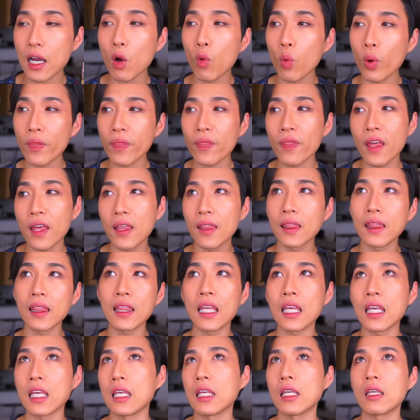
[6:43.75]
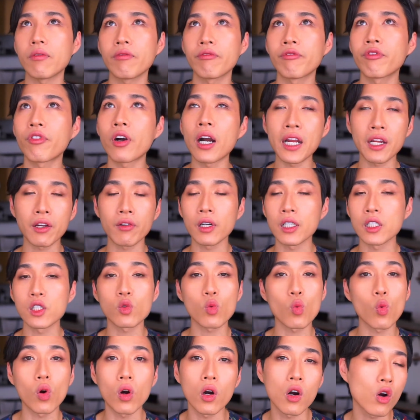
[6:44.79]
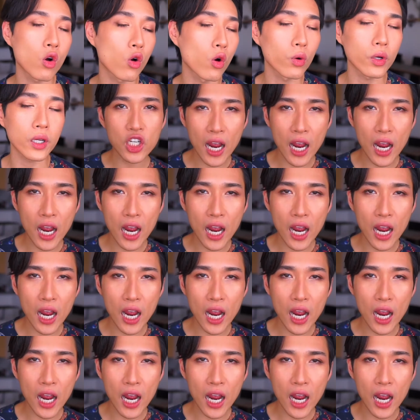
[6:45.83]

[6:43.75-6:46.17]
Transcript: within the fragrance world.